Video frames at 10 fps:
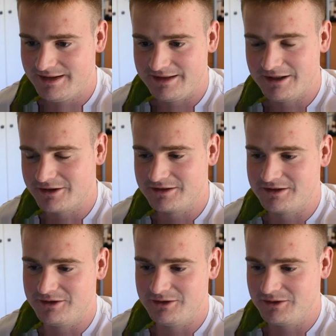the other
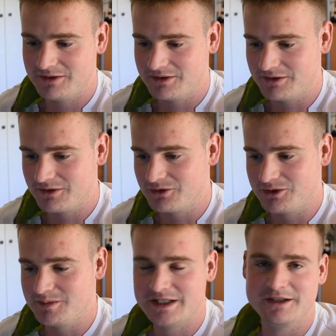two
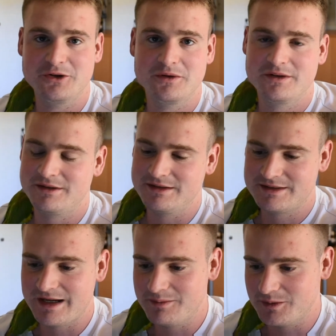groups had the
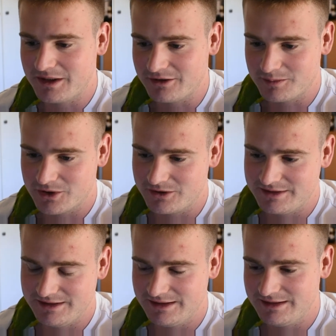same amount of
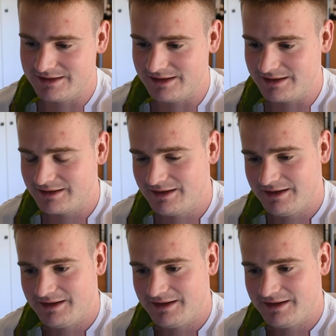protein intake,